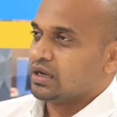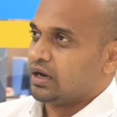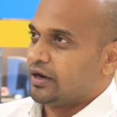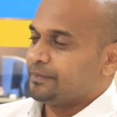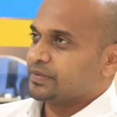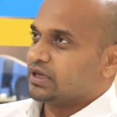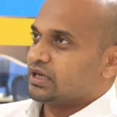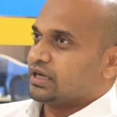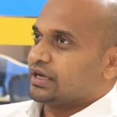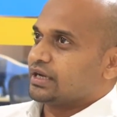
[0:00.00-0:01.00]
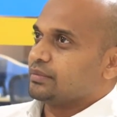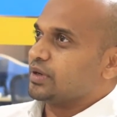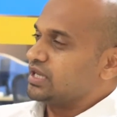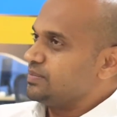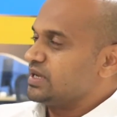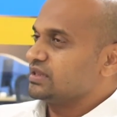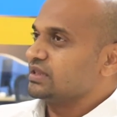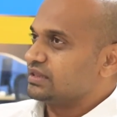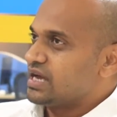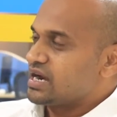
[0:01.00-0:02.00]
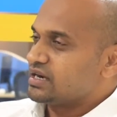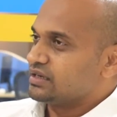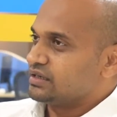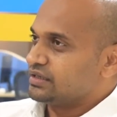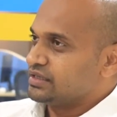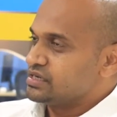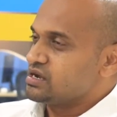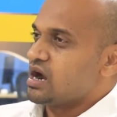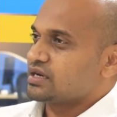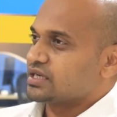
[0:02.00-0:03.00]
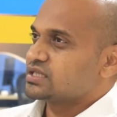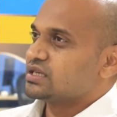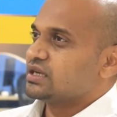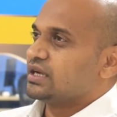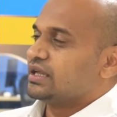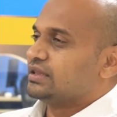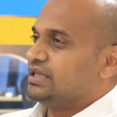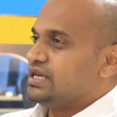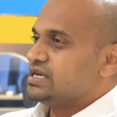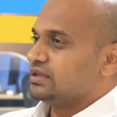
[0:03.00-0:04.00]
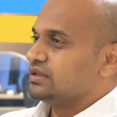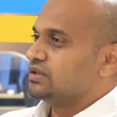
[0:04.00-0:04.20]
But keeping that in context, the